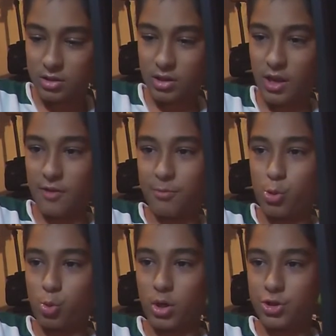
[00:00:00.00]
Now you have
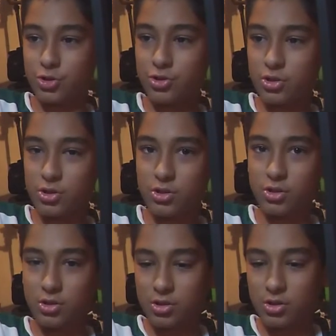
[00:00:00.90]
both washers.
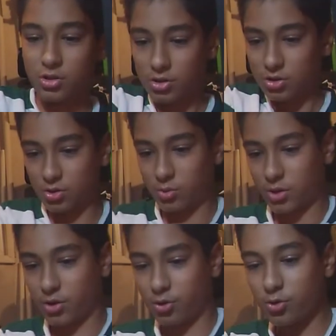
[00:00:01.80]
So
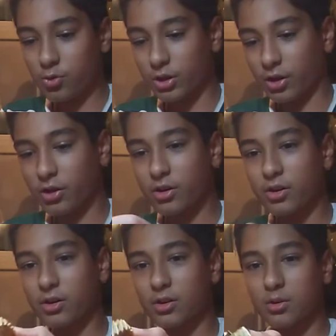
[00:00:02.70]
with your new gear,
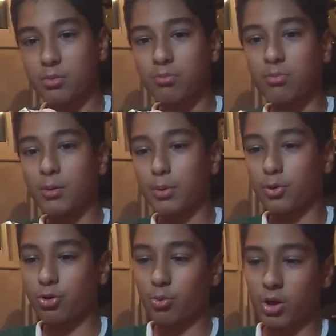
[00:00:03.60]
put
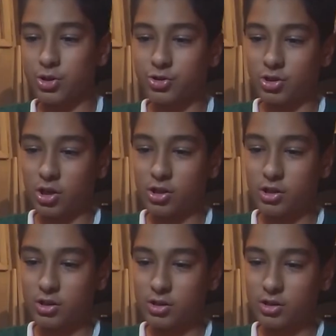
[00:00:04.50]
both the washers on.
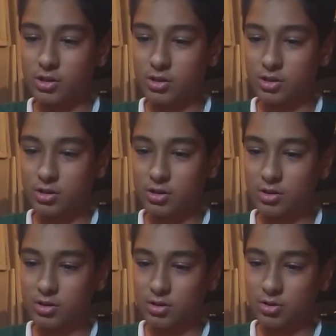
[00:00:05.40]

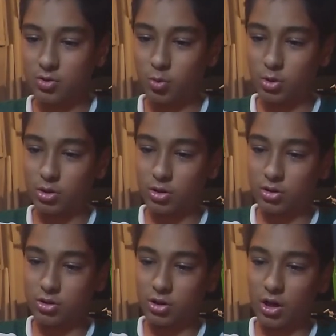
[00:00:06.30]
One on
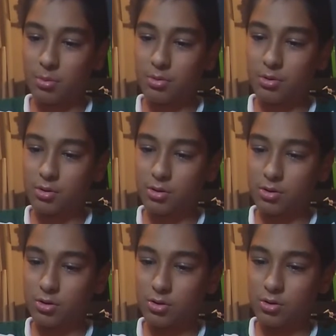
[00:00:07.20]
the top.
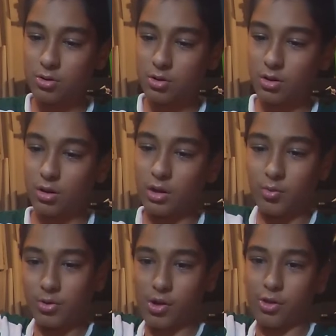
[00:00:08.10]

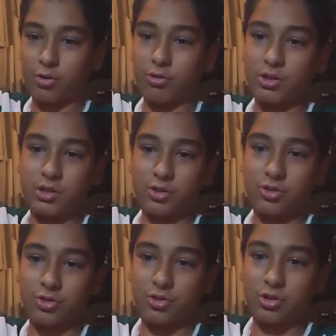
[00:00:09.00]
And with all the grease, it
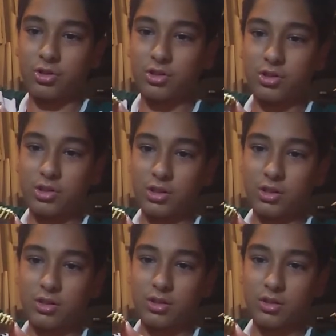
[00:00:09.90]
should just
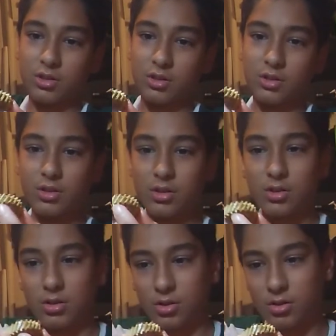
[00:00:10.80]
stick.
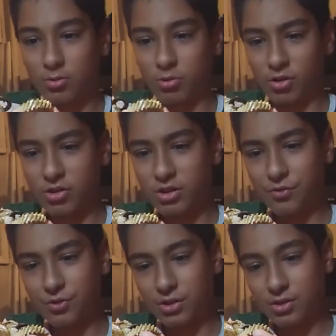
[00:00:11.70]
Where are these
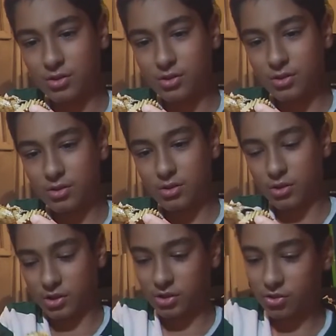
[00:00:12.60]
different?
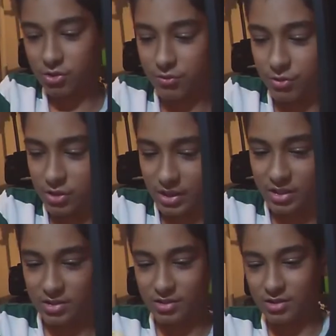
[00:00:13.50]
I think they're different
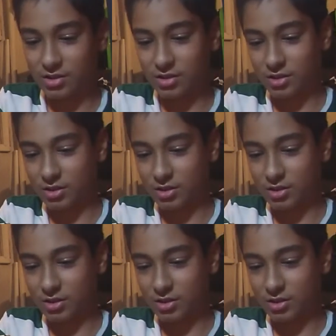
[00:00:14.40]
sizes.